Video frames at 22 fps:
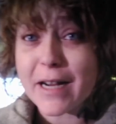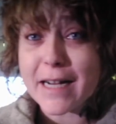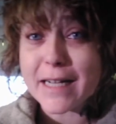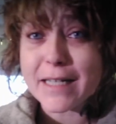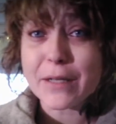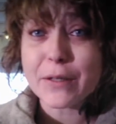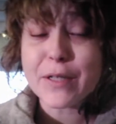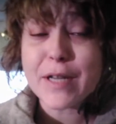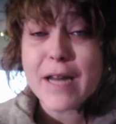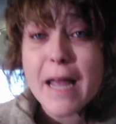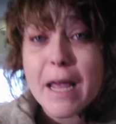
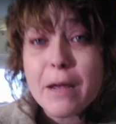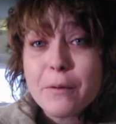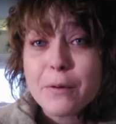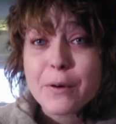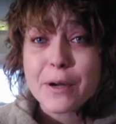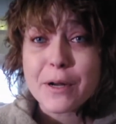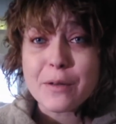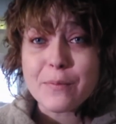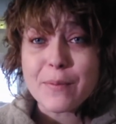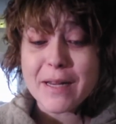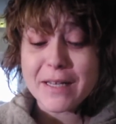So today we're
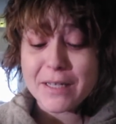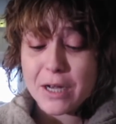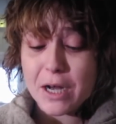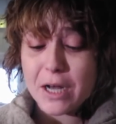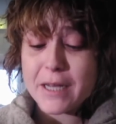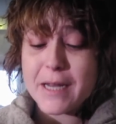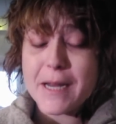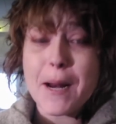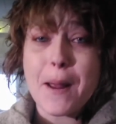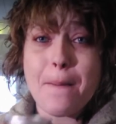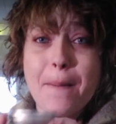going to be
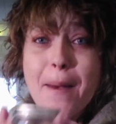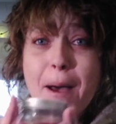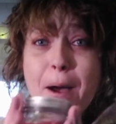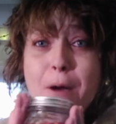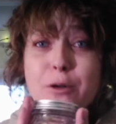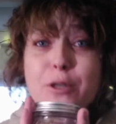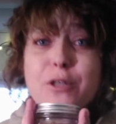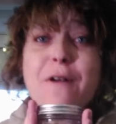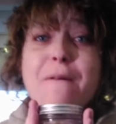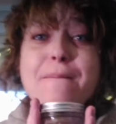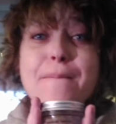talking
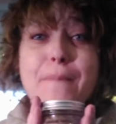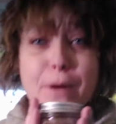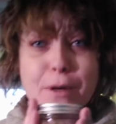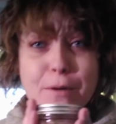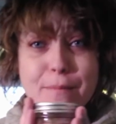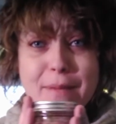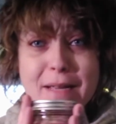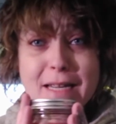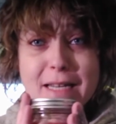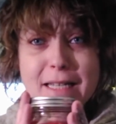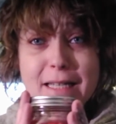about
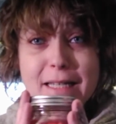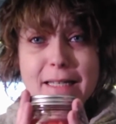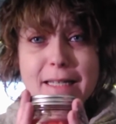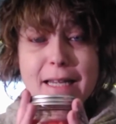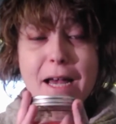ferments.